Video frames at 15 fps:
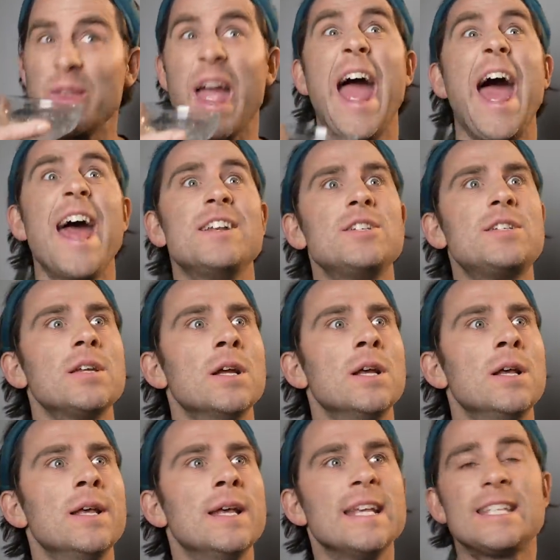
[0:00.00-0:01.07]
And
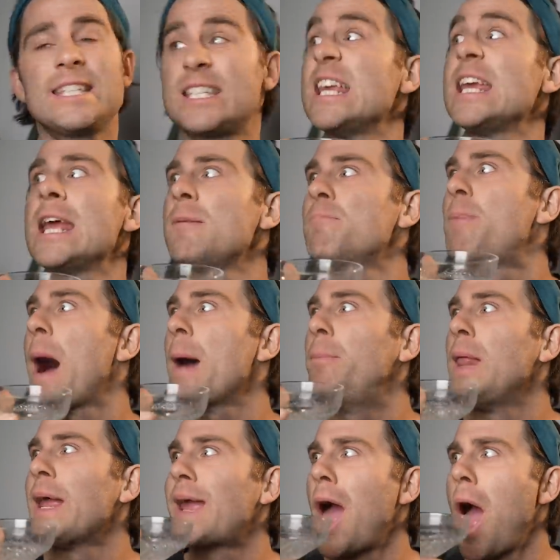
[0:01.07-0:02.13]
sing in public.